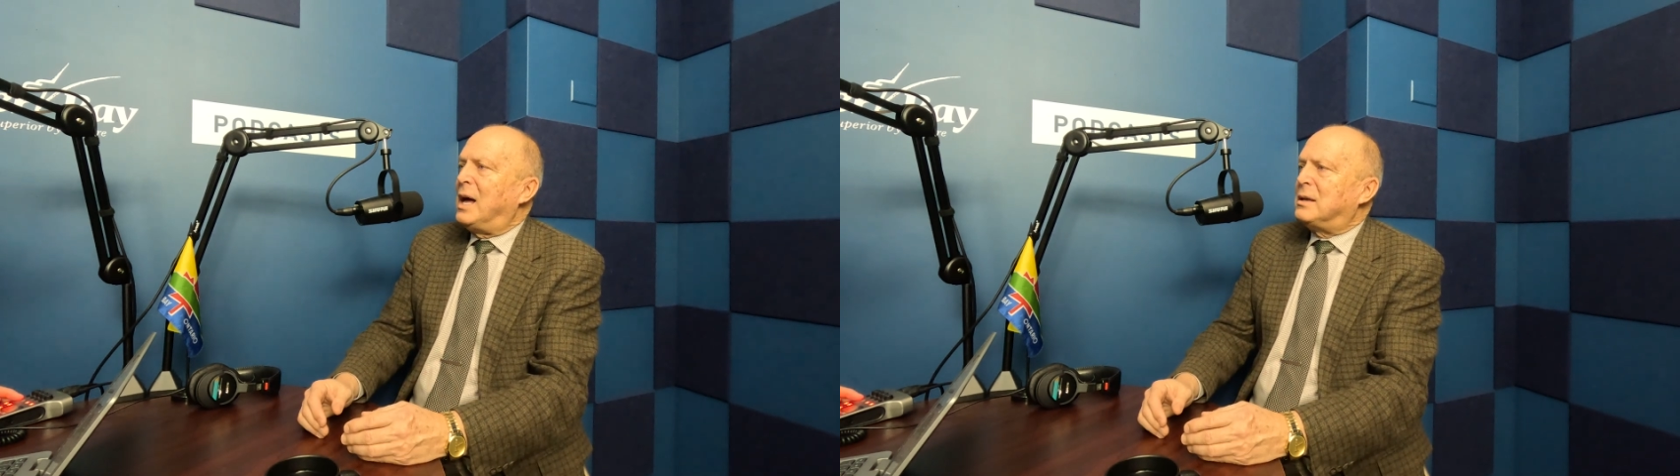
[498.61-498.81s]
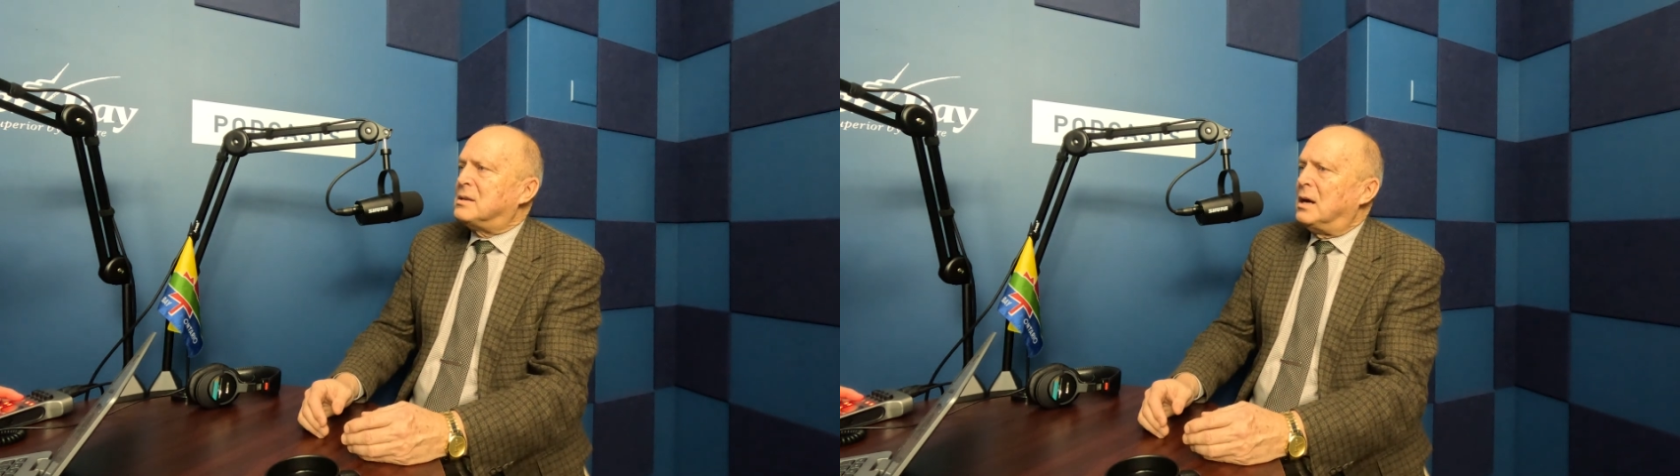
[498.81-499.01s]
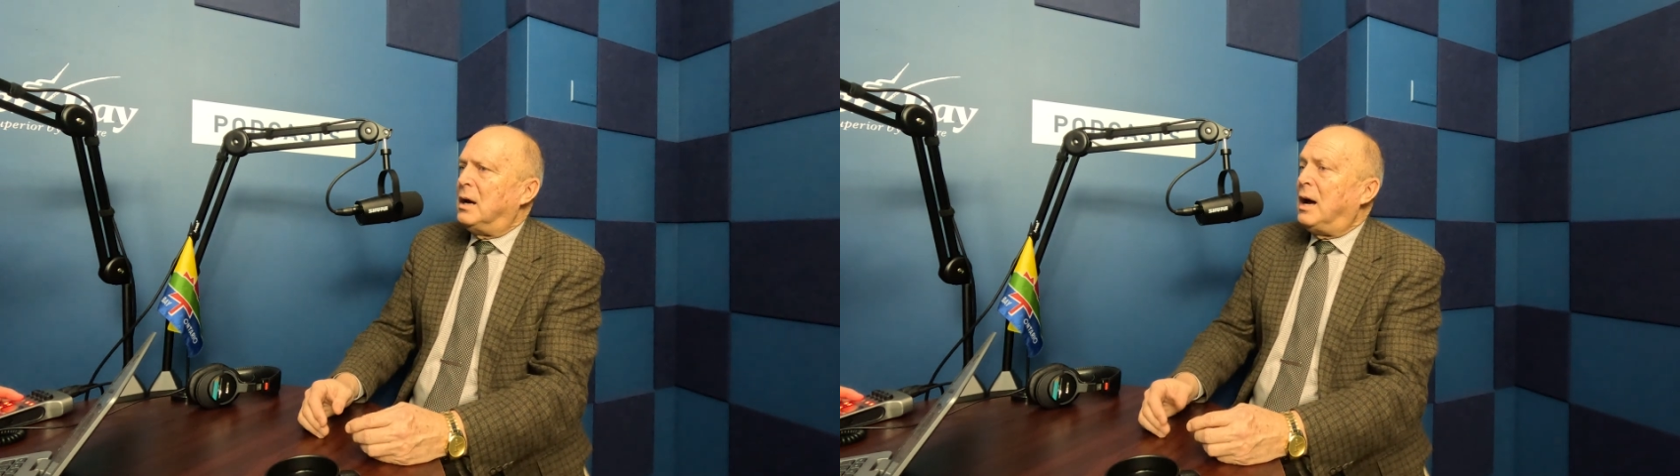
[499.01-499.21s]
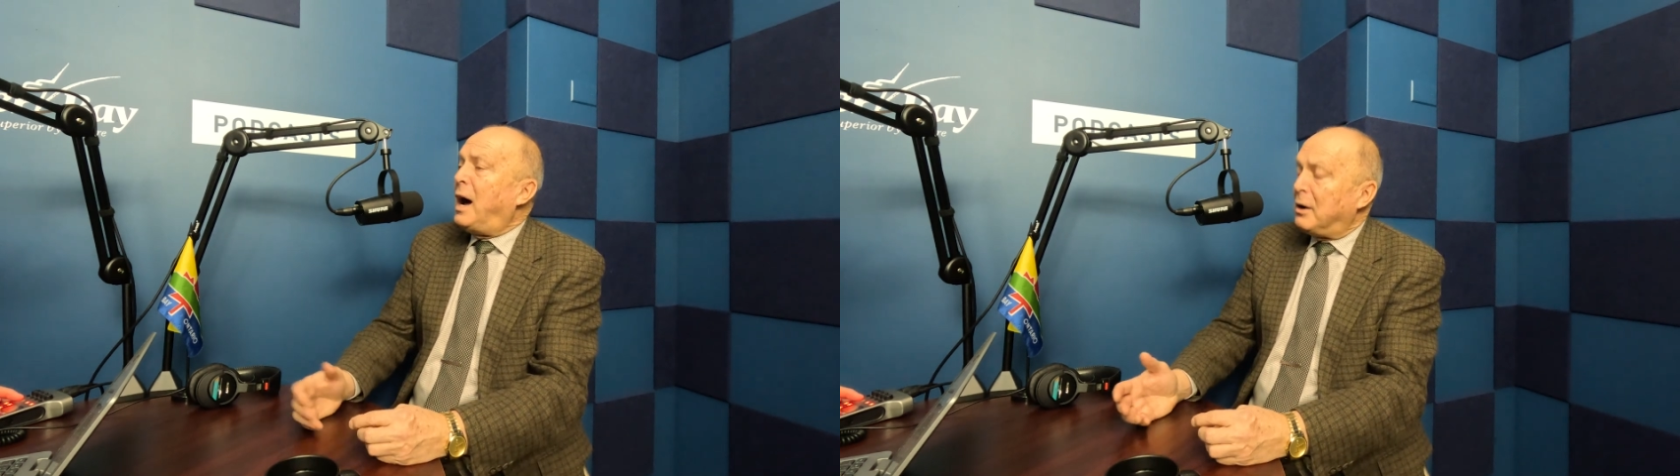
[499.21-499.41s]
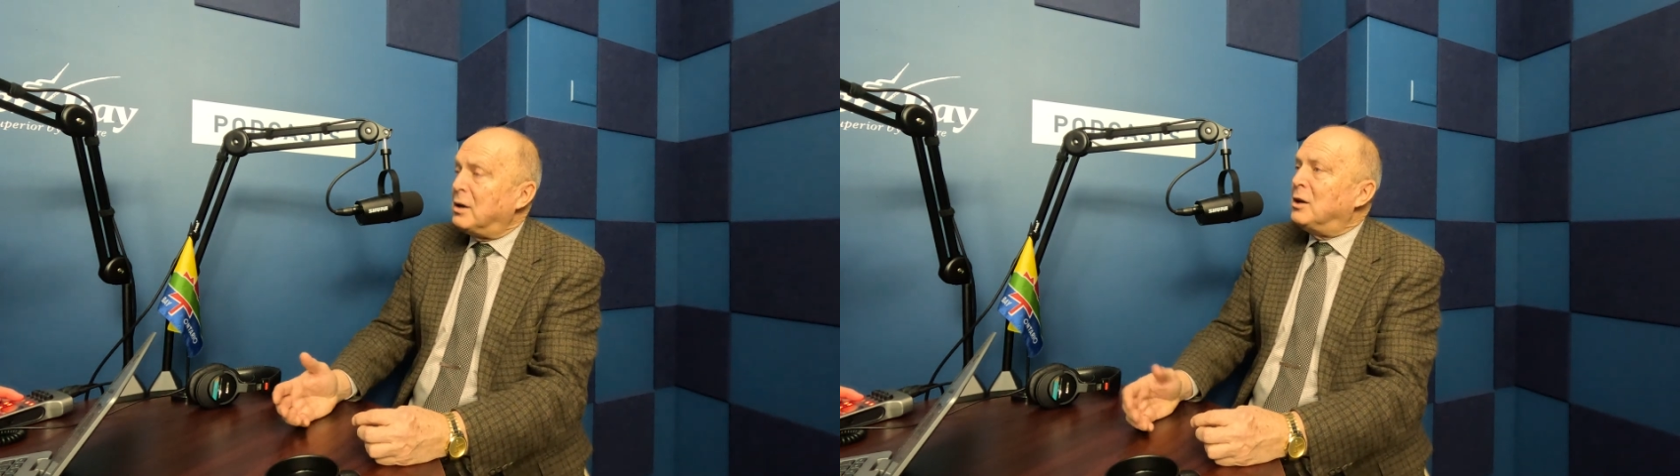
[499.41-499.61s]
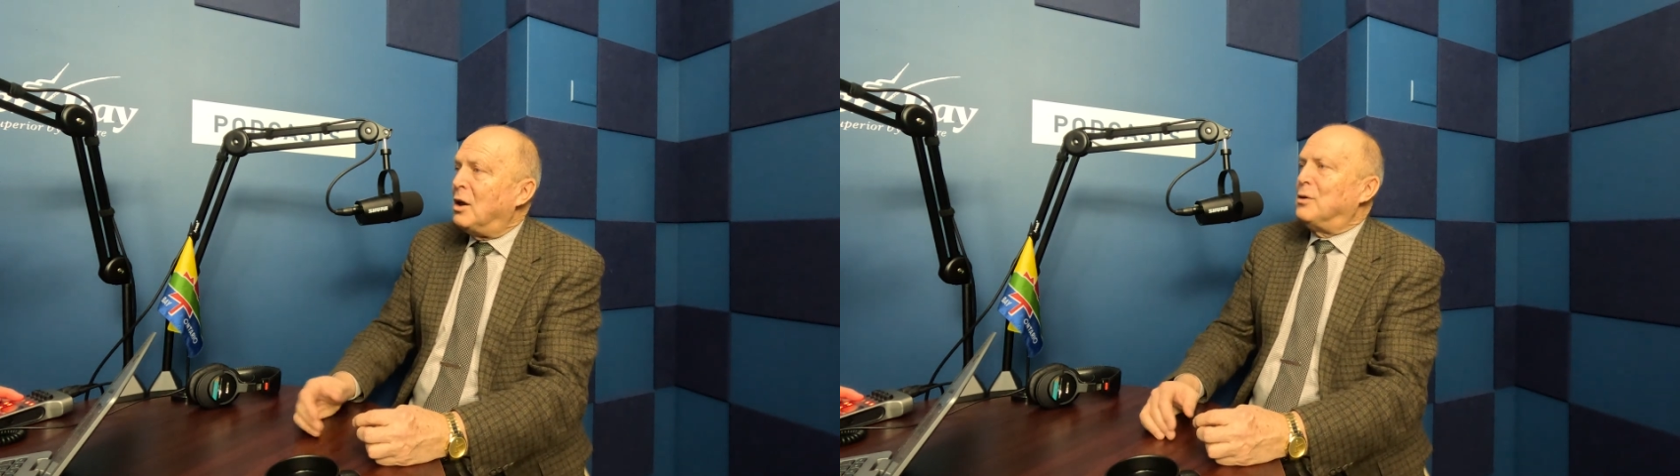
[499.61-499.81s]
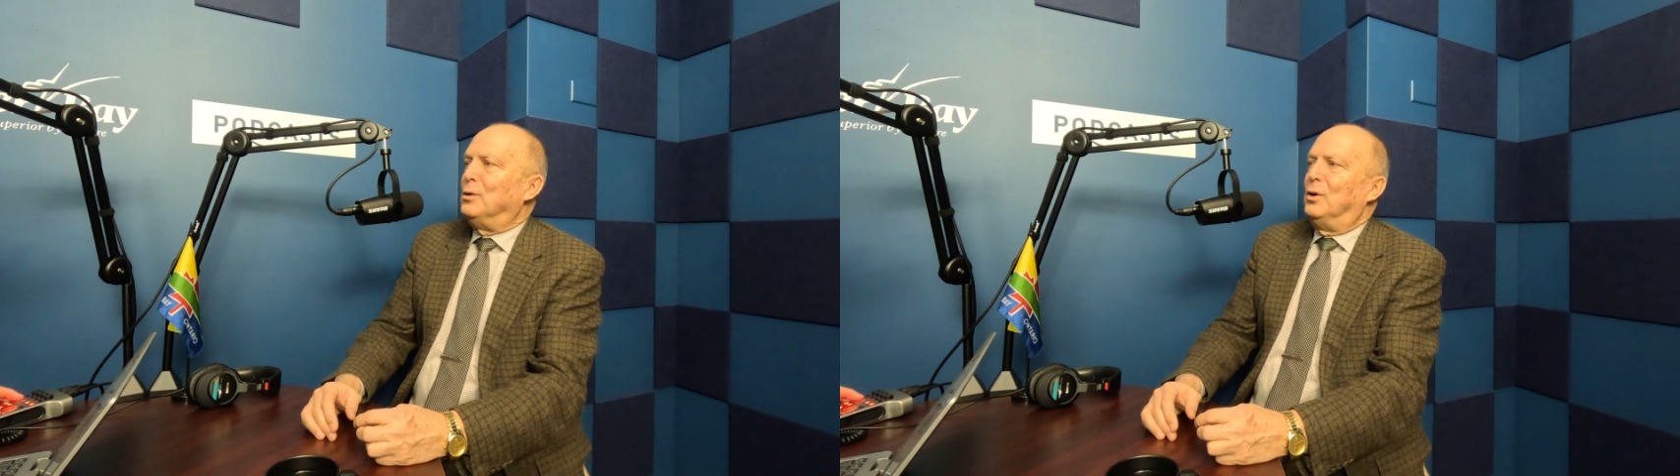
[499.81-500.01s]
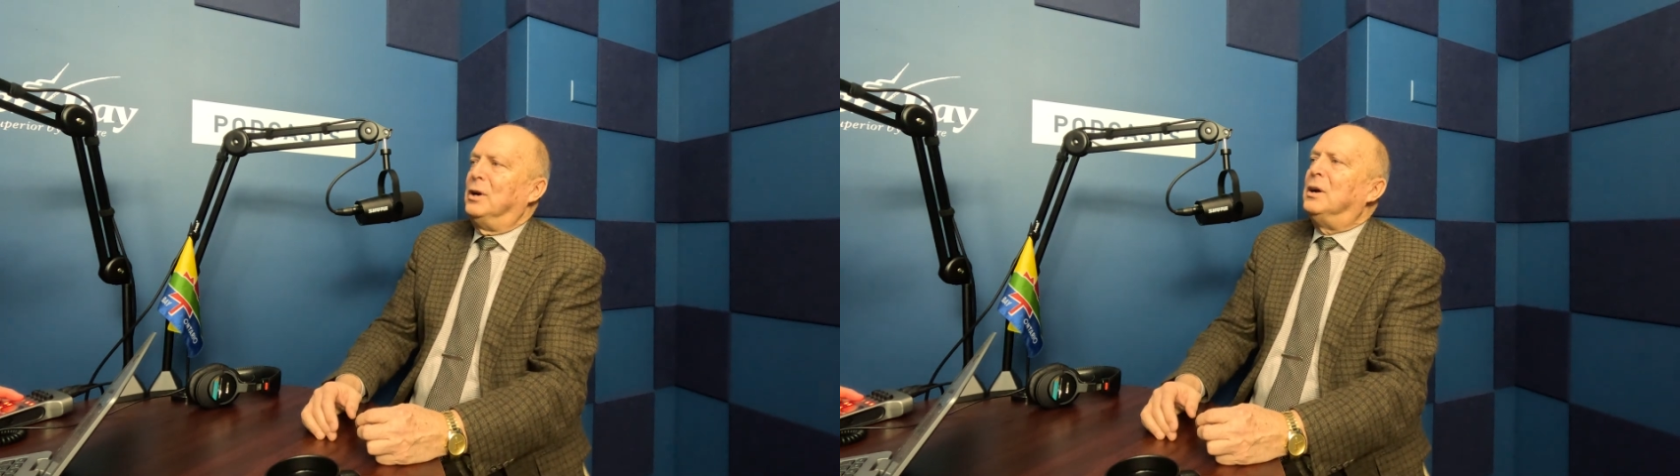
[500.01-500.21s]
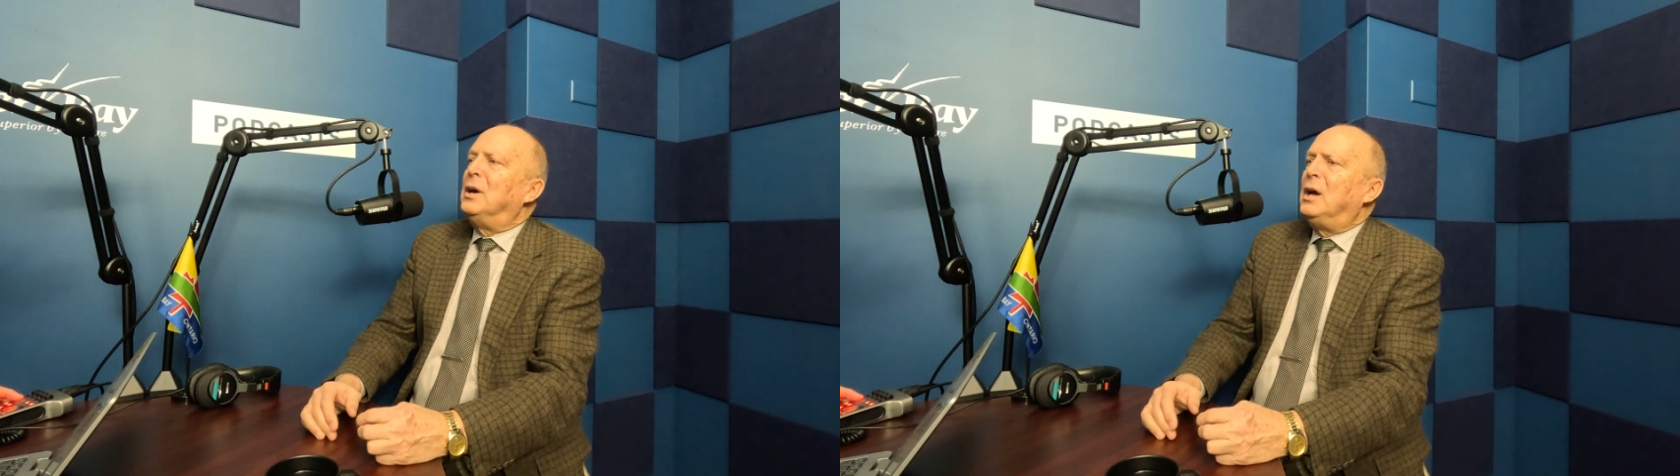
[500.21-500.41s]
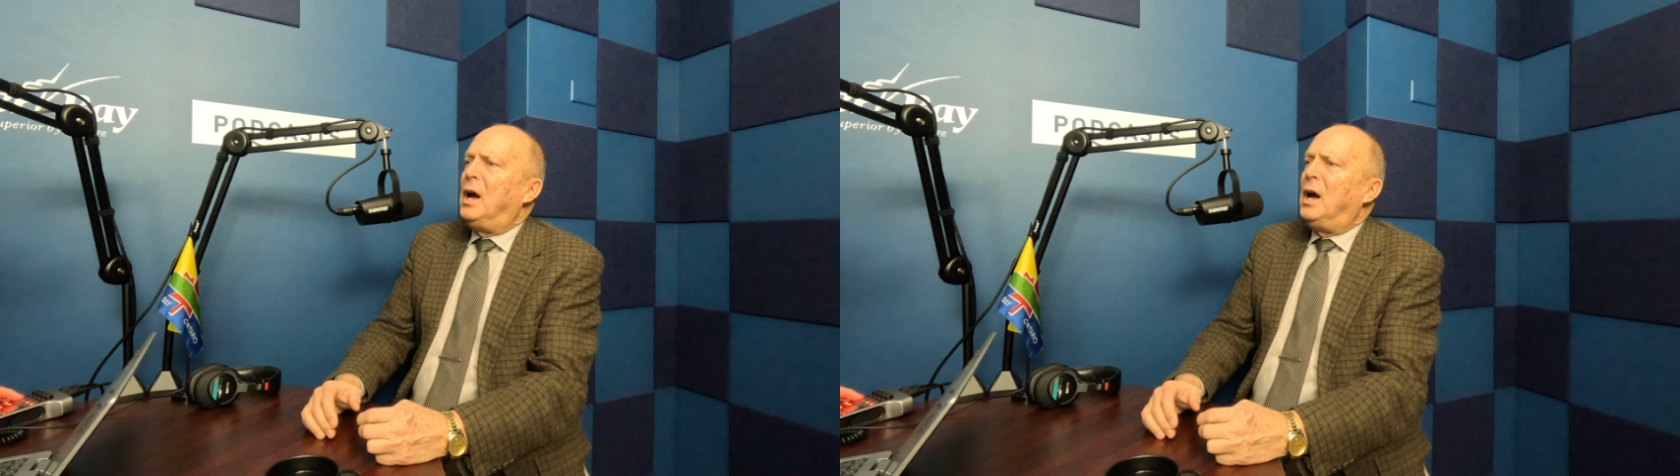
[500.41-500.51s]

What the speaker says: at hiring another lawyer.